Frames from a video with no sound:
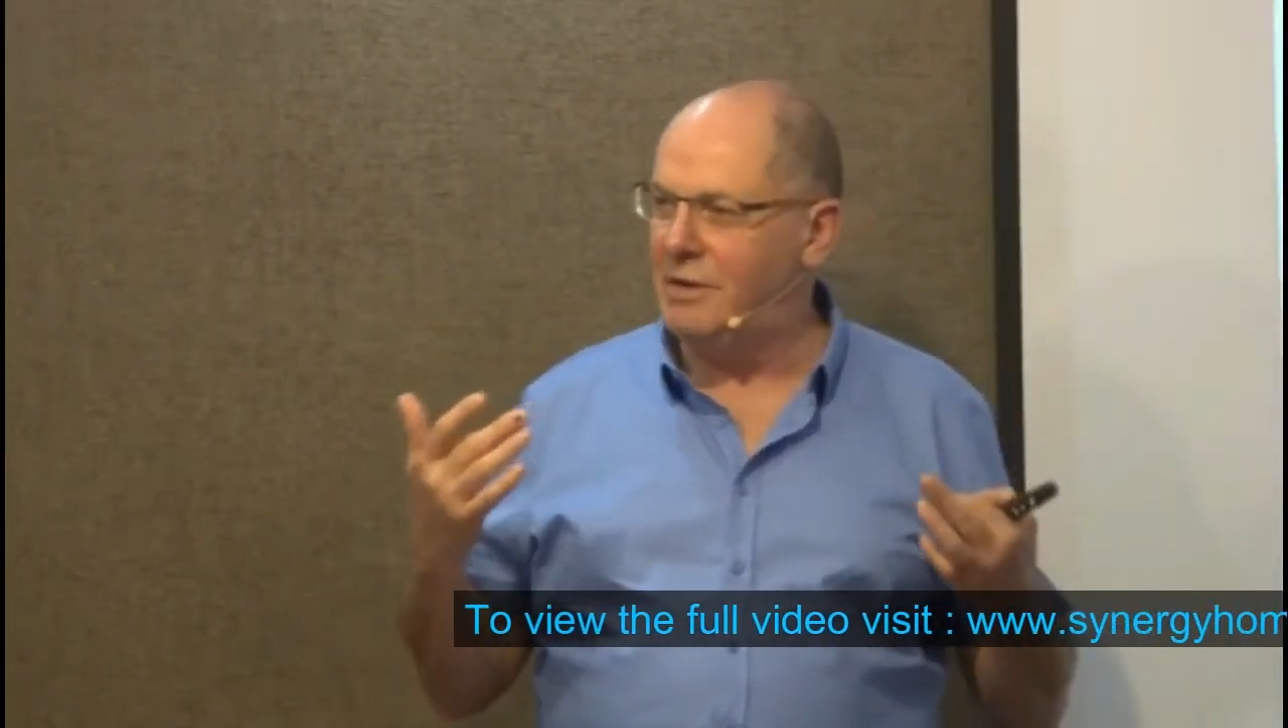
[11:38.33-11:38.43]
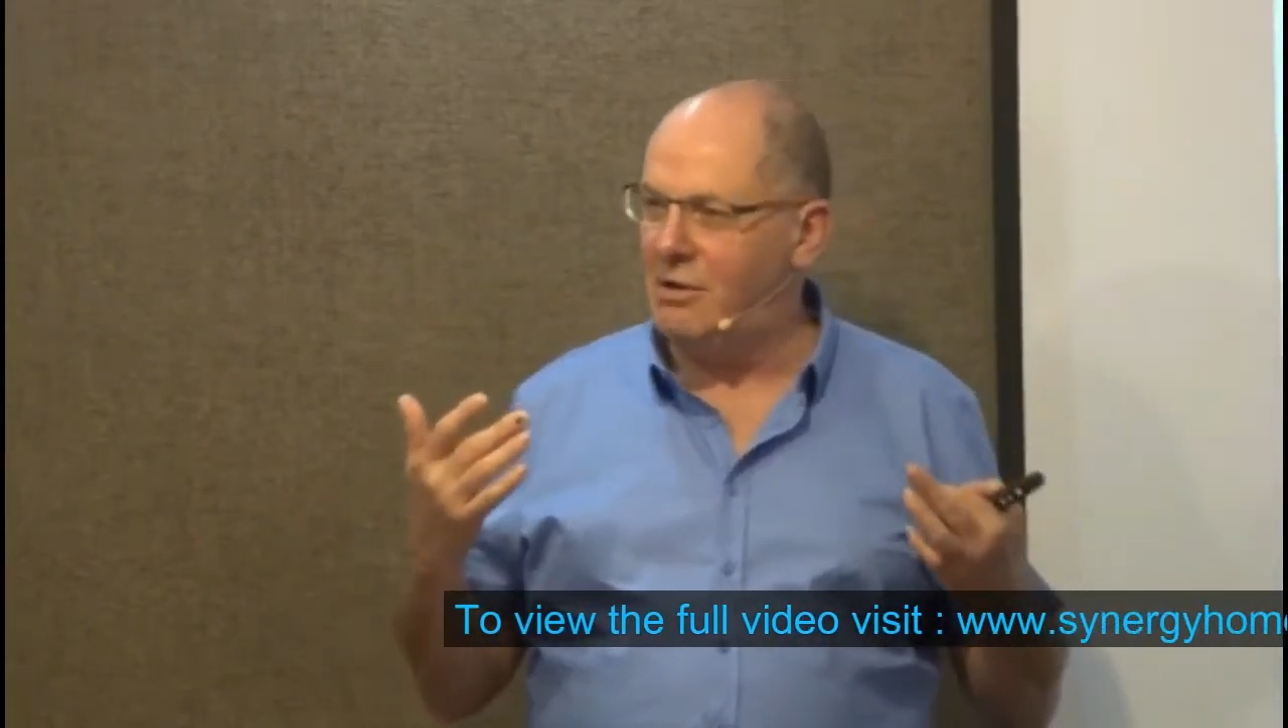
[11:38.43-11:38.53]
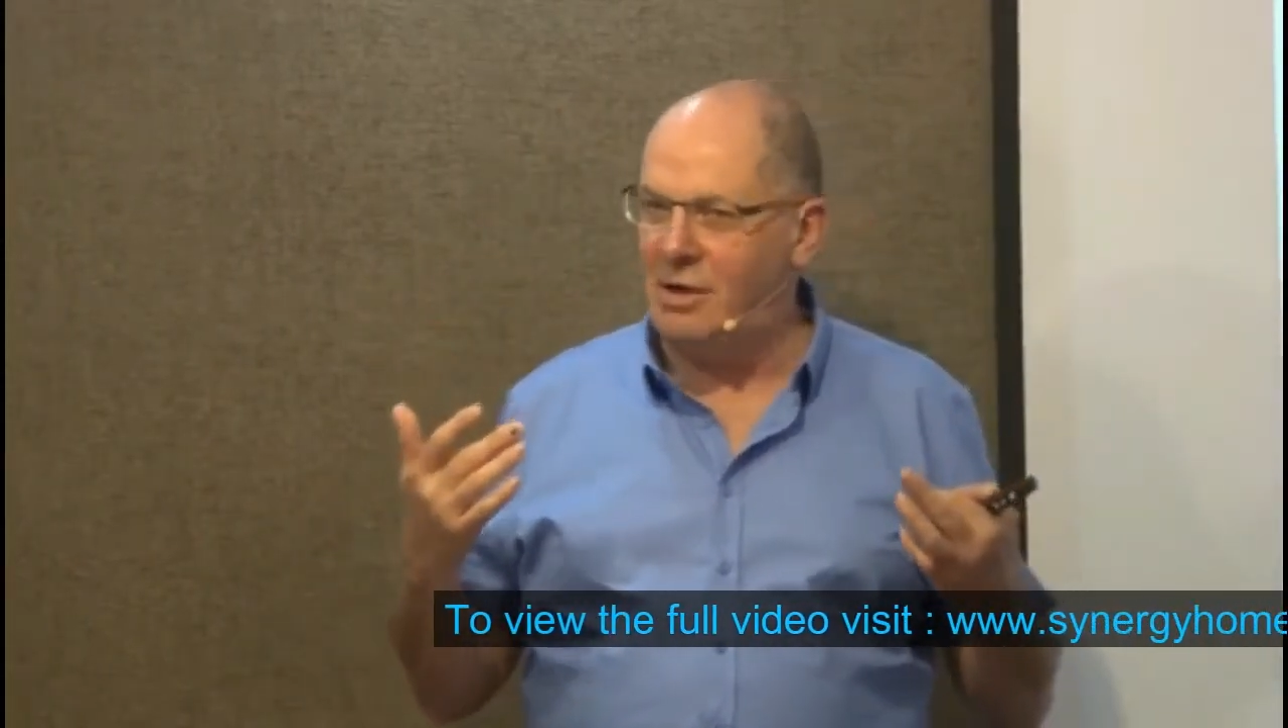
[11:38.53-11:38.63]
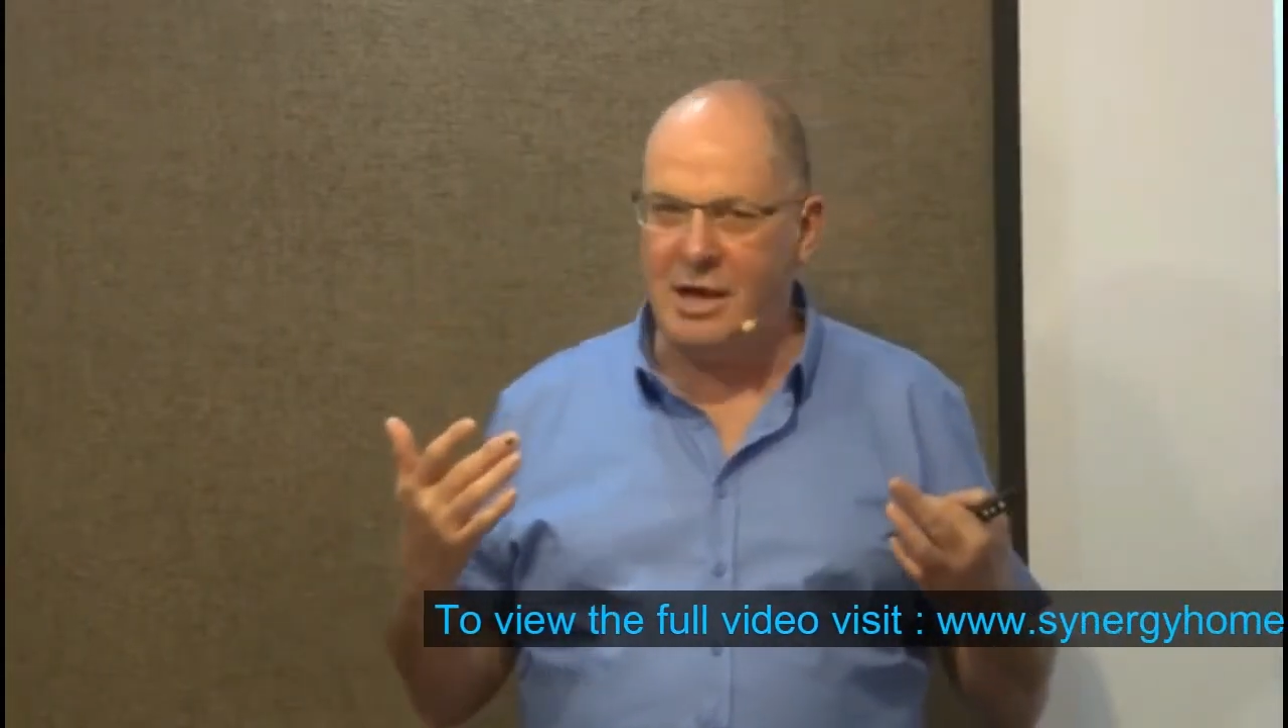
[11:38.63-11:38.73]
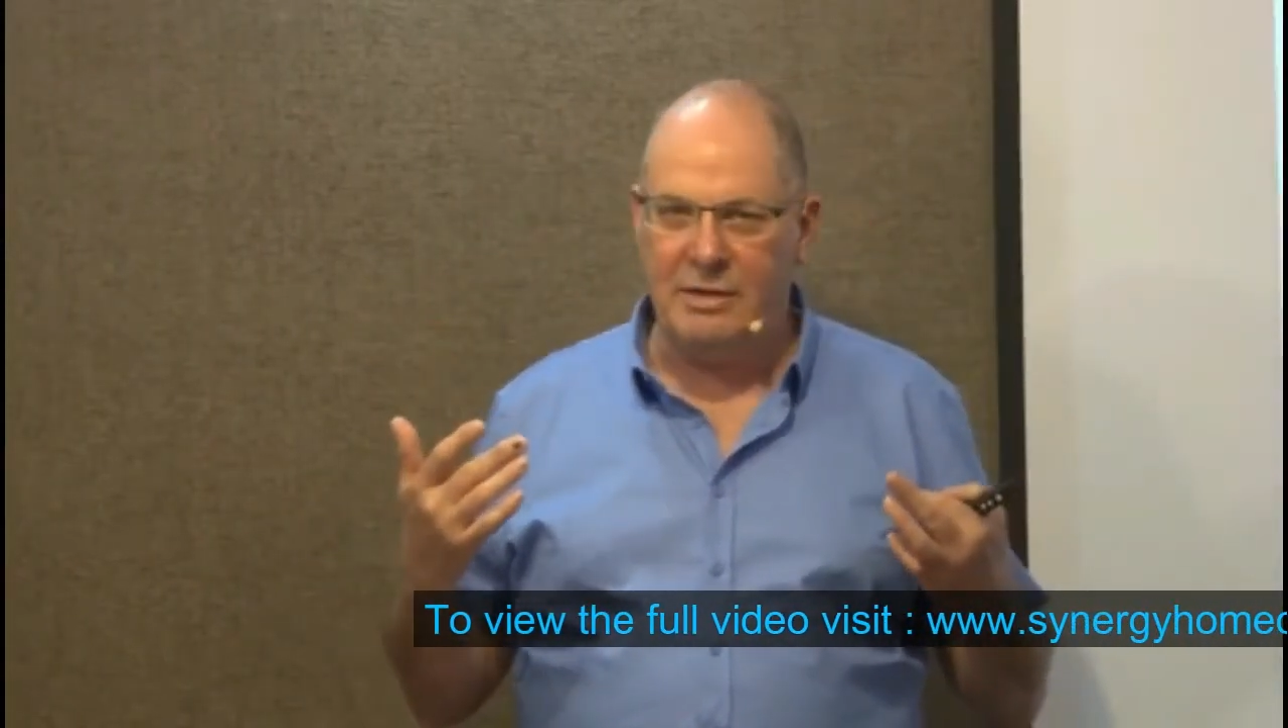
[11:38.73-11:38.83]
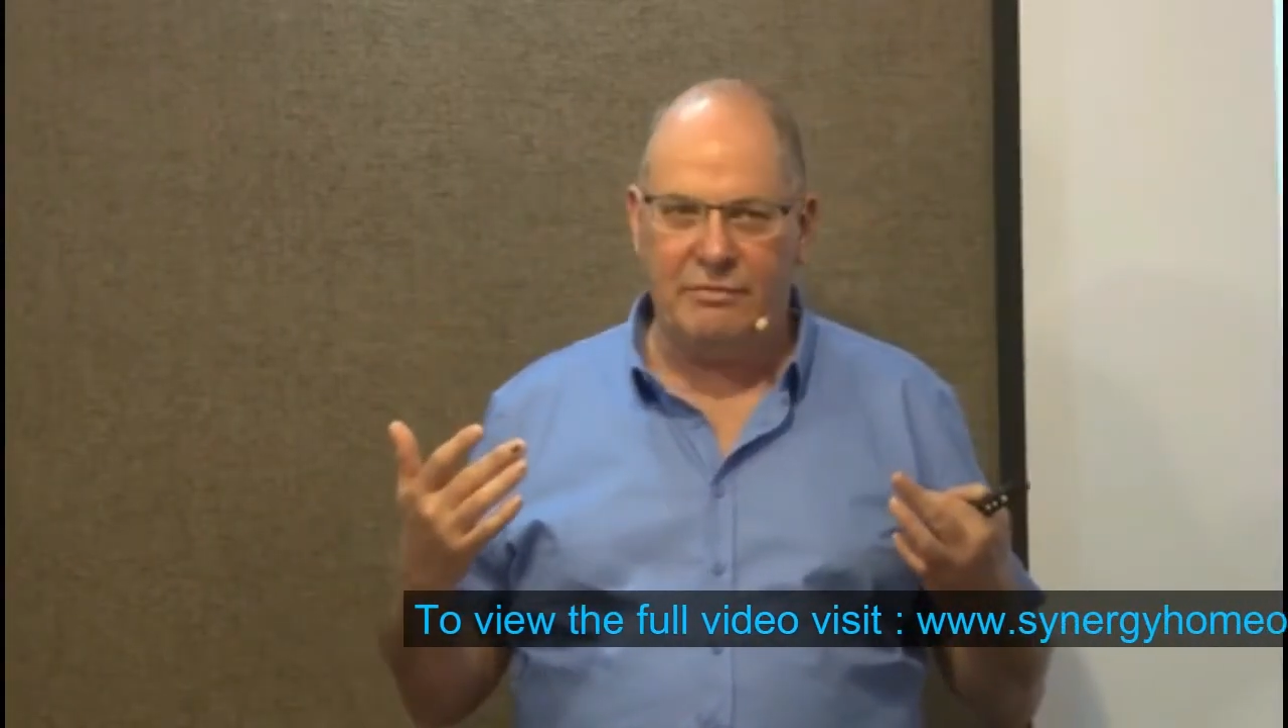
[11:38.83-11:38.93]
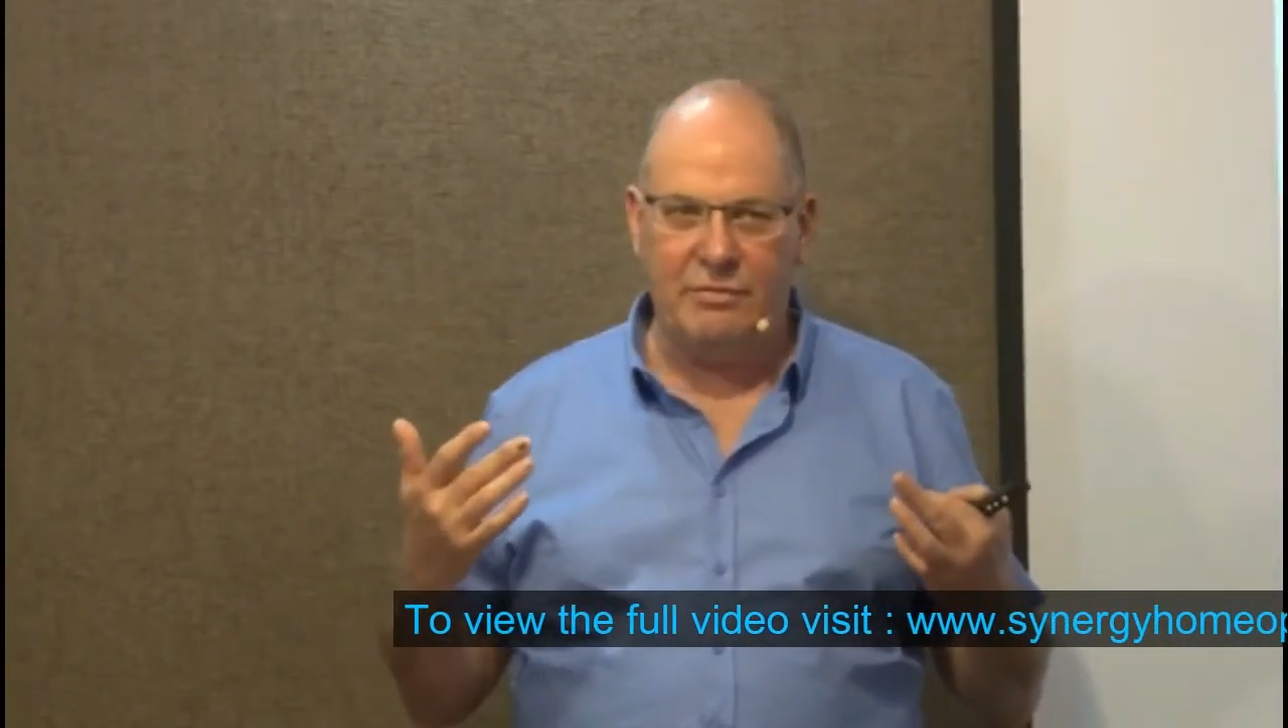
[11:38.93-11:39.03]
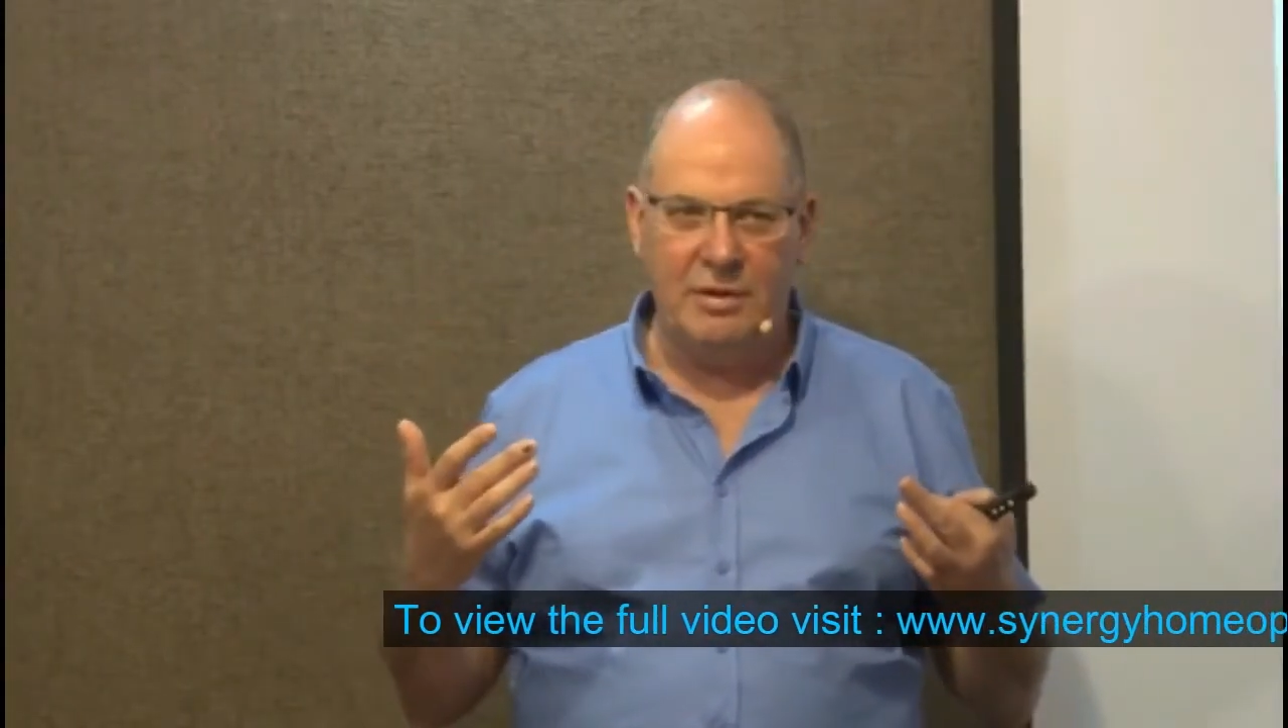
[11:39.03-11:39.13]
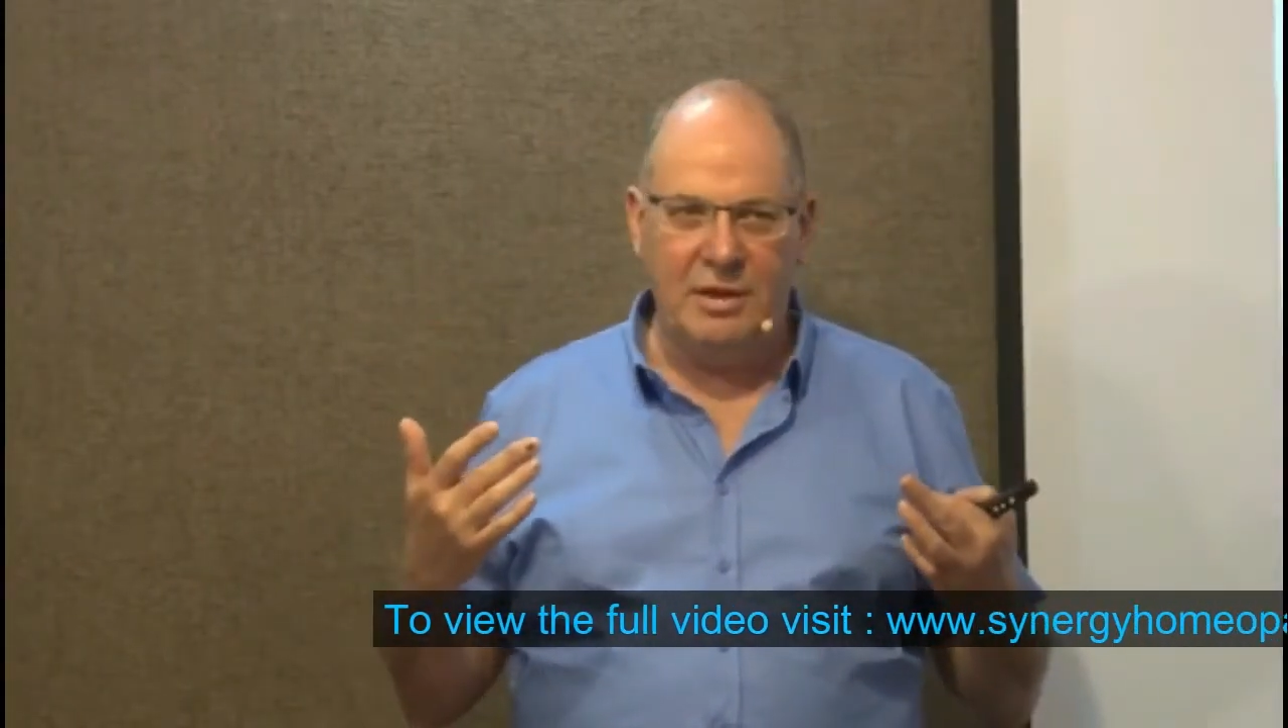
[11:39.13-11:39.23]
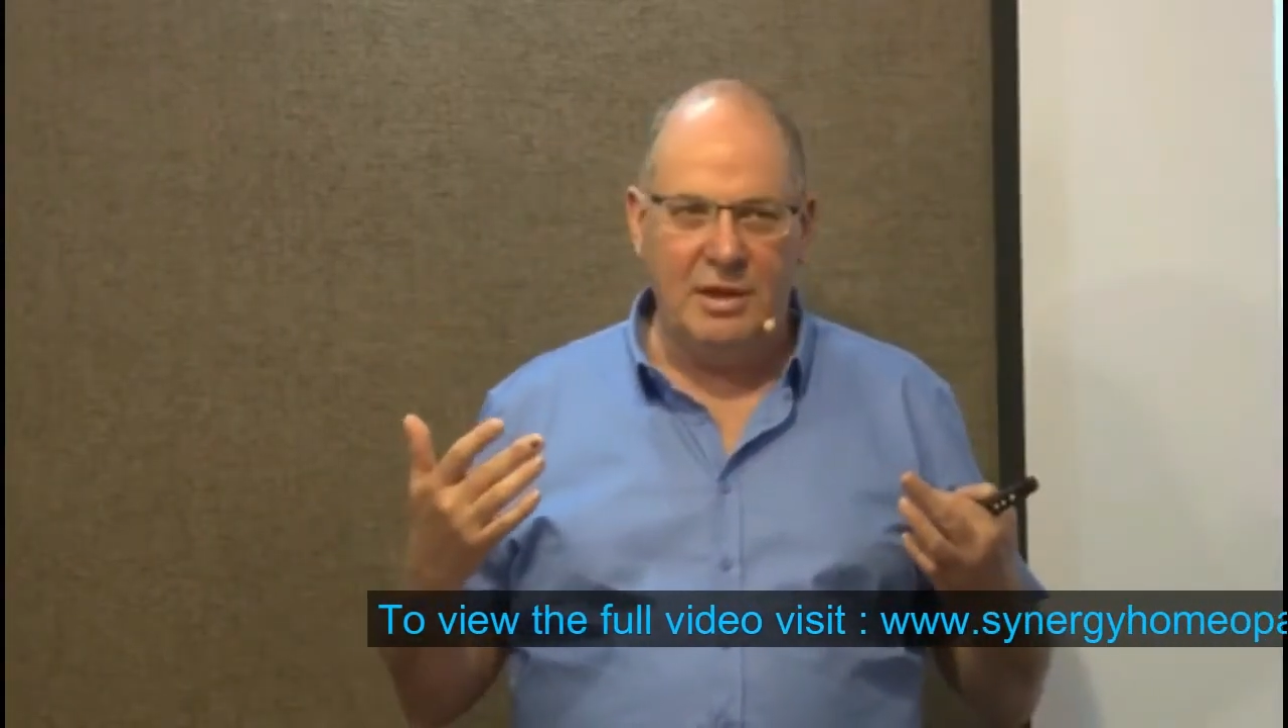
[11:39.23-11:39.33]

our life.